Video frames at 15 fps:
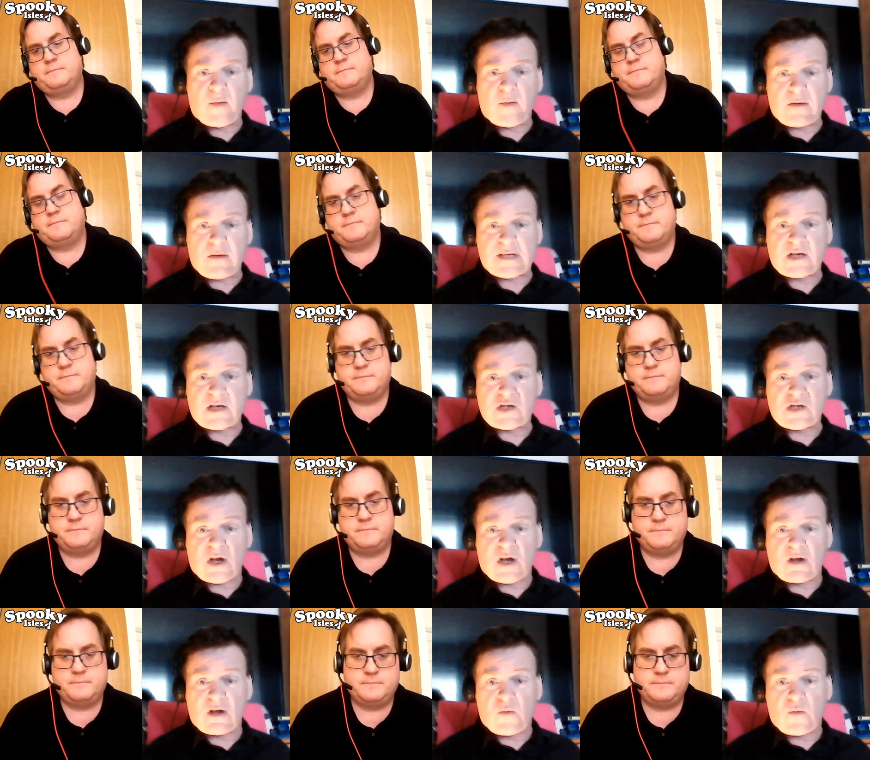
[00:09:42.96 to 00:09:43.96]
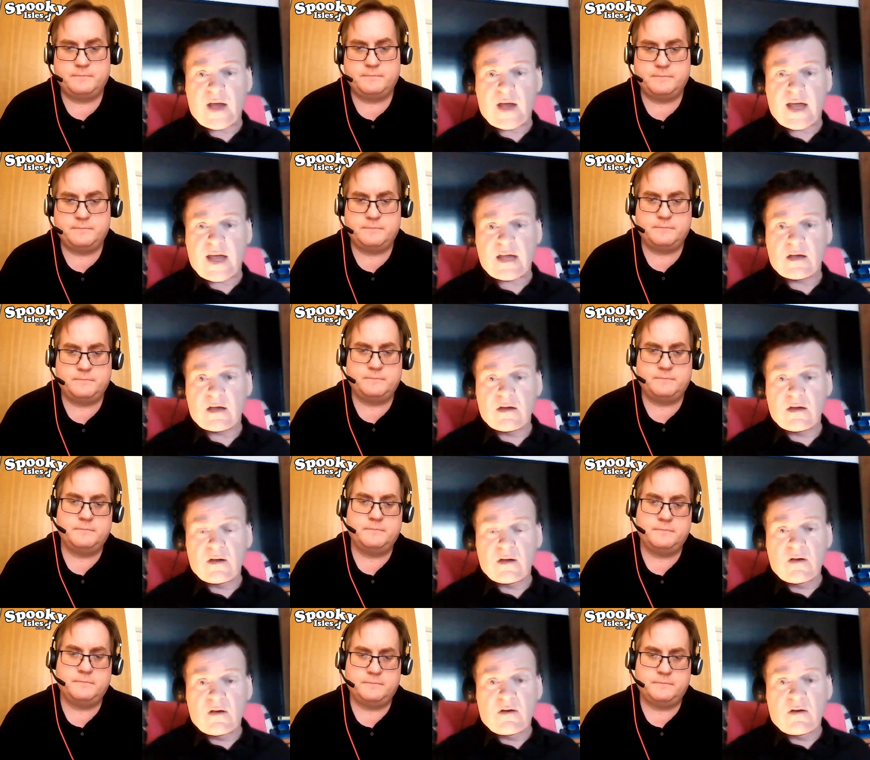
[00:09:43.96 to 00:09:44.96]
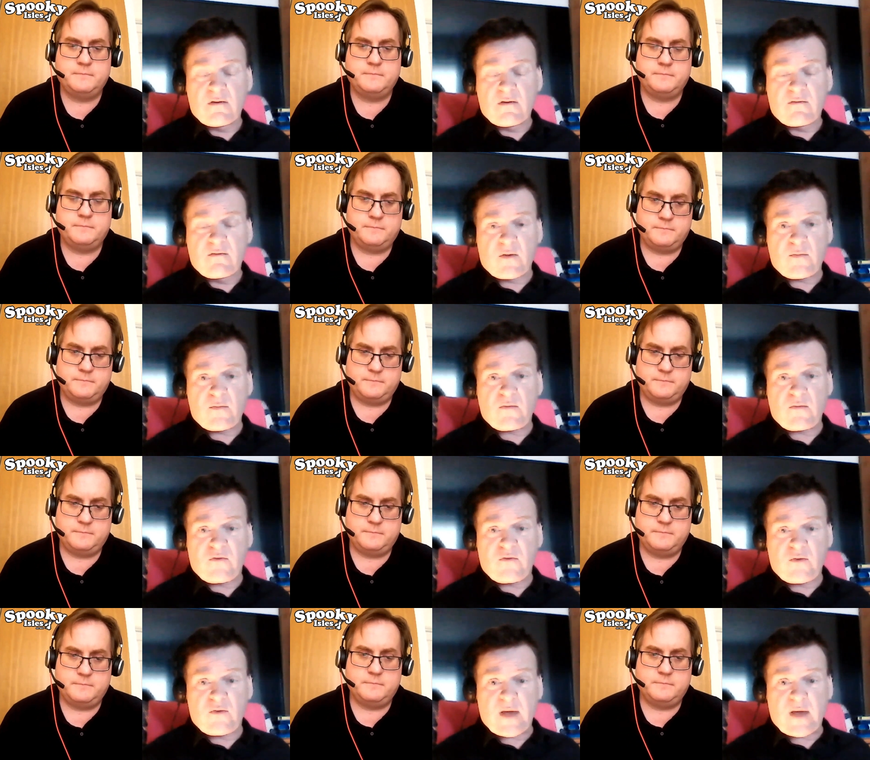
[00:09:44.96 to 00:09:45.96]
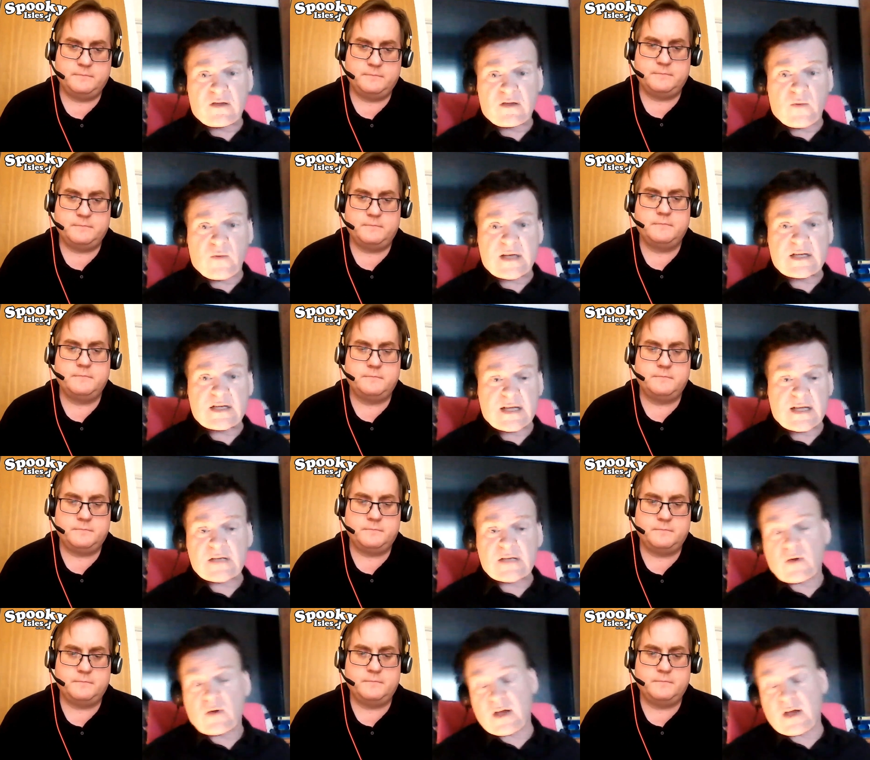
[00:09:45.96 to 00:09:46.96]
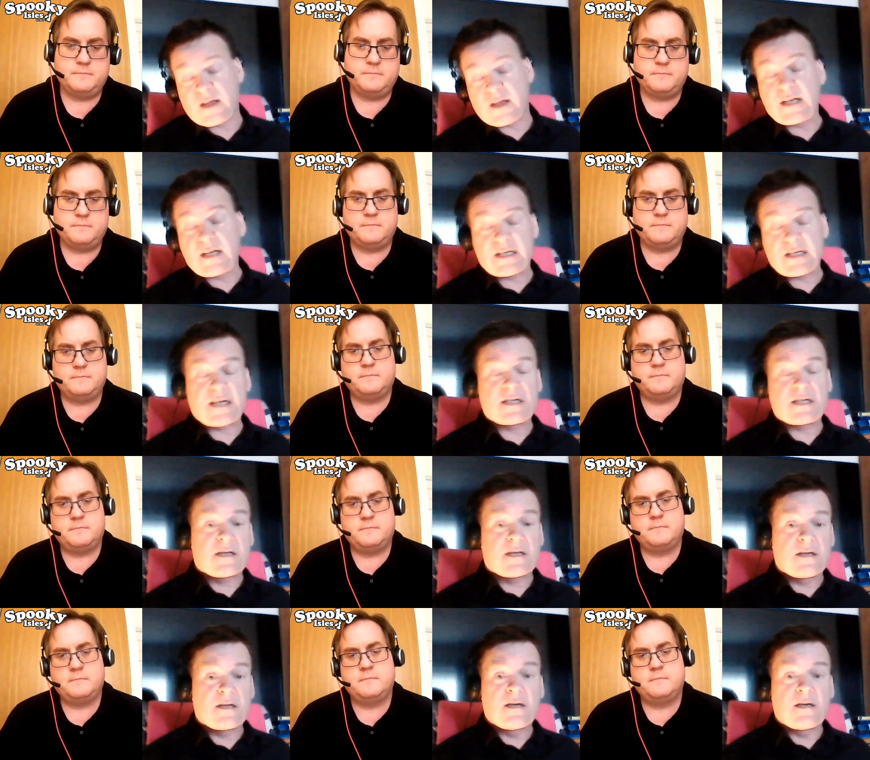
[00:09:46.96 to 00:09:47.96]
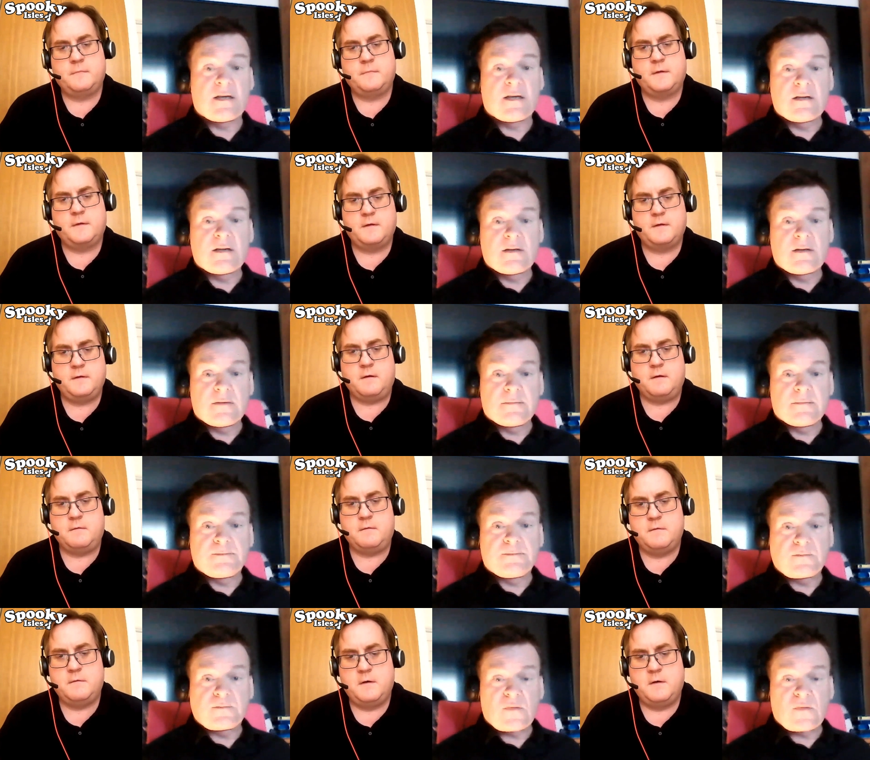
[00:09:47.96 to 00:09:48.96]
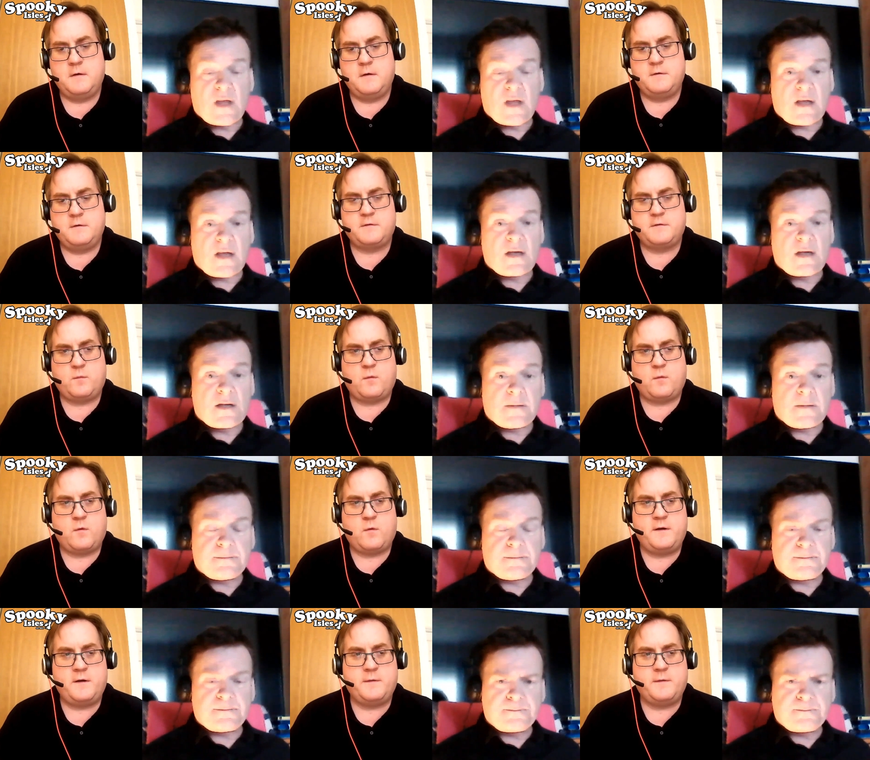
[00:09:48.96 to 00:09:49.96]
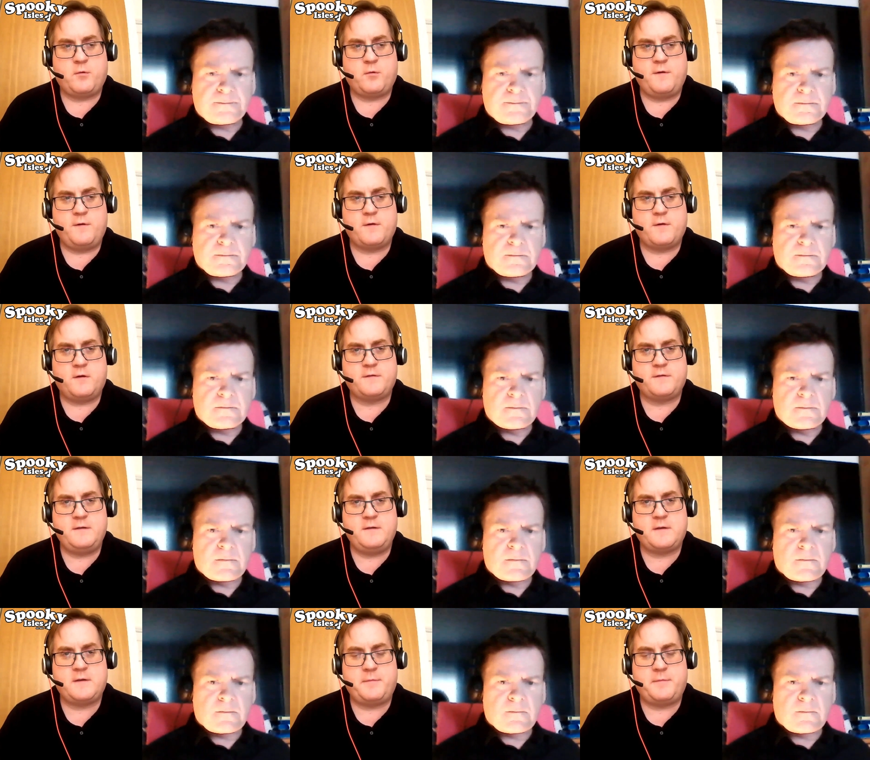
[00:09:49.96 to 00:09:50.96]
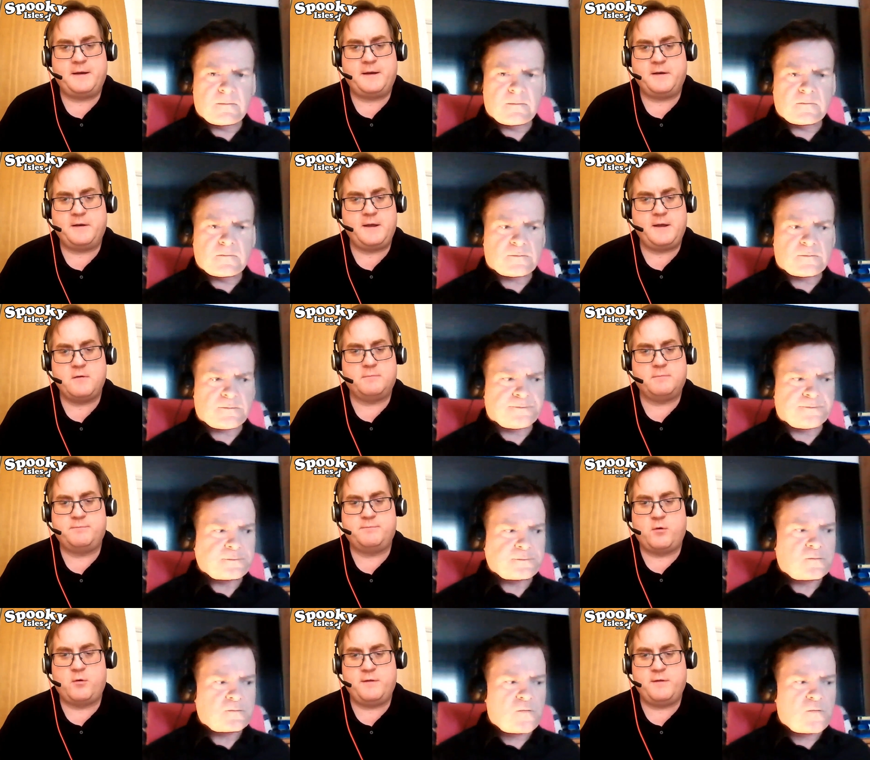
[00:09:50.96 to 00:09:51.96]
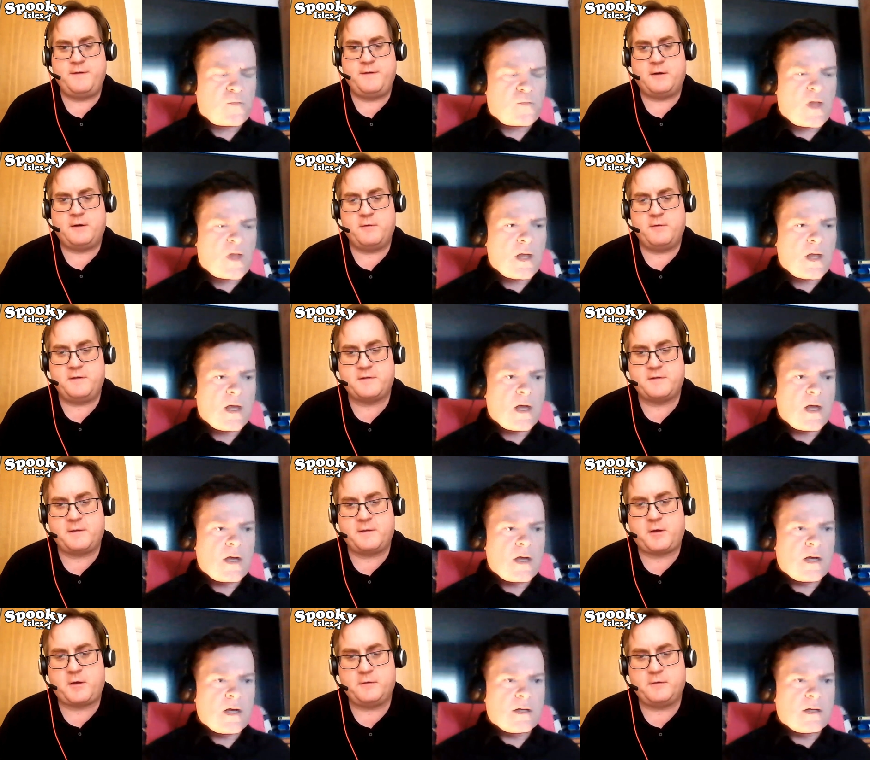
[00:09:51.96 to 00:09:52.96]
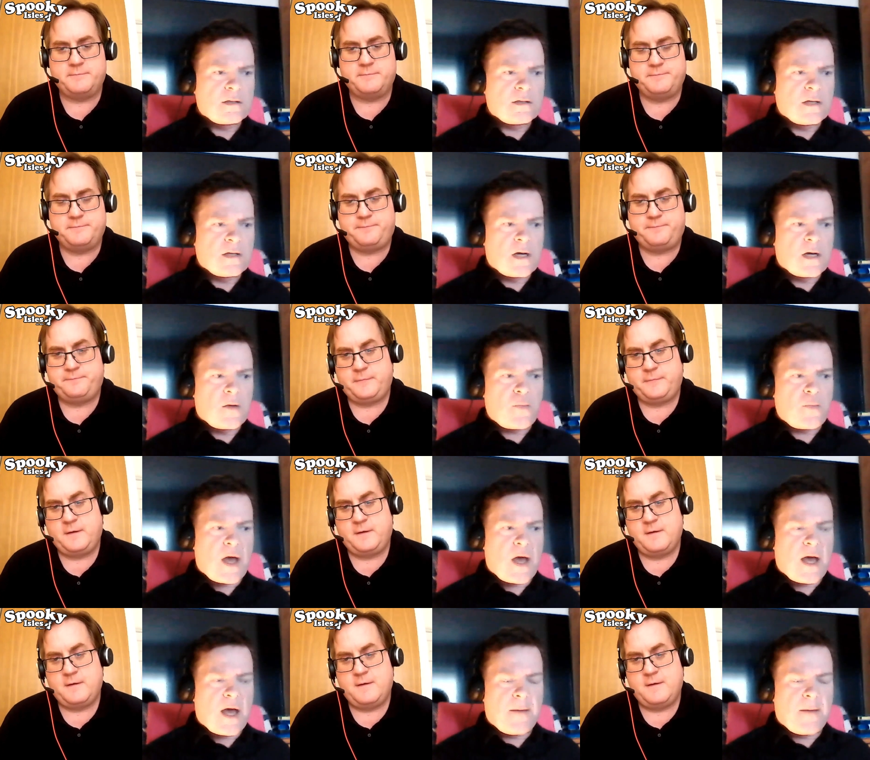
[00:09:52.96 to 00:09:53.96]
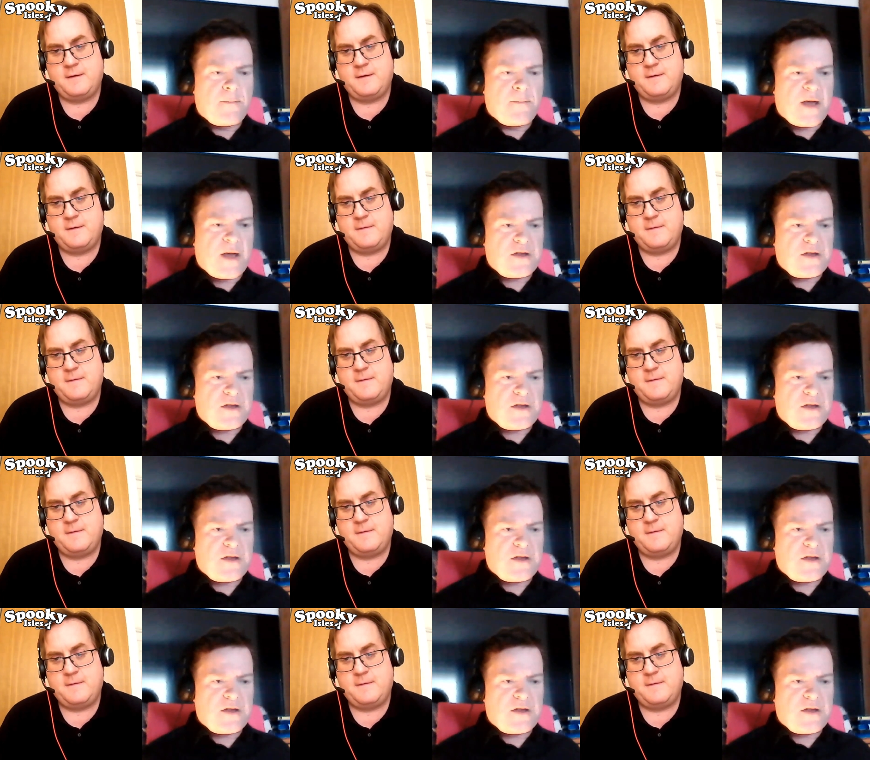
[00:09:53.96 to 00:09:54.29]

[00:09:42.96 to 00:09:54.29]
Speaker 1: Farm, he would take Charlotte away from from Matthew Weeks, and that's what I think he did.
Speaker 2: Yeah. So what, why did the boyfriend not say something? Did he not point the finger at this other bloke?
Speaker 1: Uh,